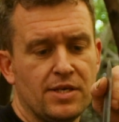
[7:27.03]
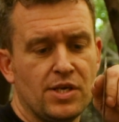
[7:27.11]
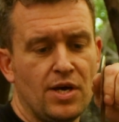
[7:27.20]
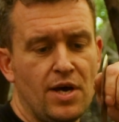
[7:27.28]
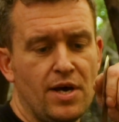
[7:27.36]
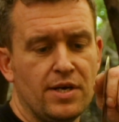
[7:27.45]

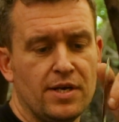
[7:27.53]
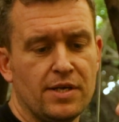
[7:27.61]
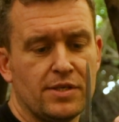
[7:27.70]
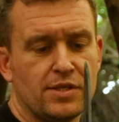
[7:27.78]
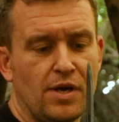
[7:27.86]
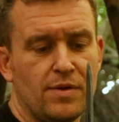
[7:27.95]
turn
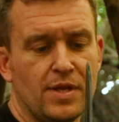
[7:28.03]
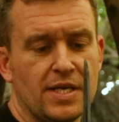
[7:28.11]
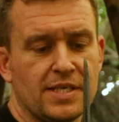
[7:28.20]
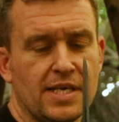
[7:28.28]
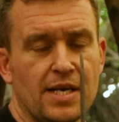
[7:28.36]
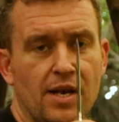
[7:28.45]
so that
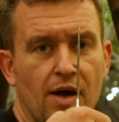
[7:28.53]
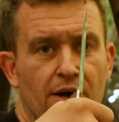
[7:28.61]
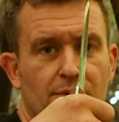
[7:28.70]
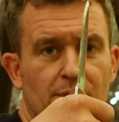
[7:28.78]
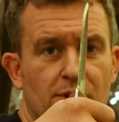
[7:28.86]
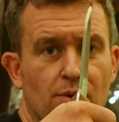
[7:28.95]
it's in
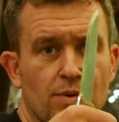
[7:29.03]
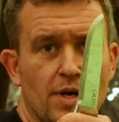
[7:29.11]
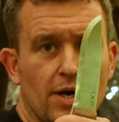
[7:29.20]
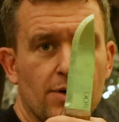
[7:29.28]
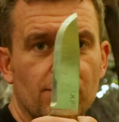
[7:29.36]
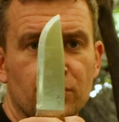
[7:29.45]
line with your
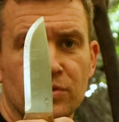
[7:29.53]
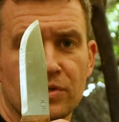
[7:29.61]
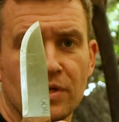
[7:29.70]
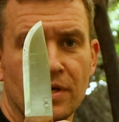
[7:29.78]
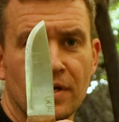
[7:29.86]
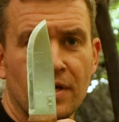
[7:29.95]

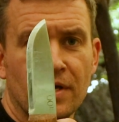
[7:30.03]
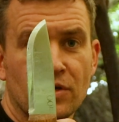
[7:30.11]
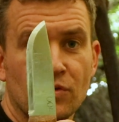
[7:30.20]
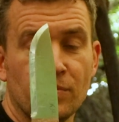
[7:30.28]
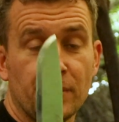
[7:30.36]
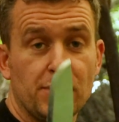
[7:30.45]
knuckles.
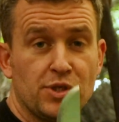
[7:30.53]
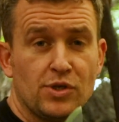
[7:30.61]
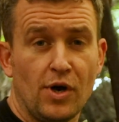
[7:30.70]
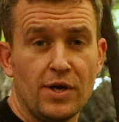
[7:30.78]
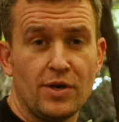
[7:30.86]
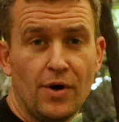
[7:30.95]
You're almost
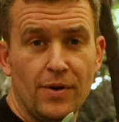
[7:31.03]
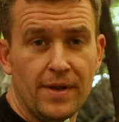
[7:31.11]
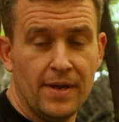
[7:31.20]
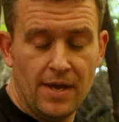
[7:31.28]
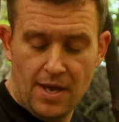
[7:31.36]
side on.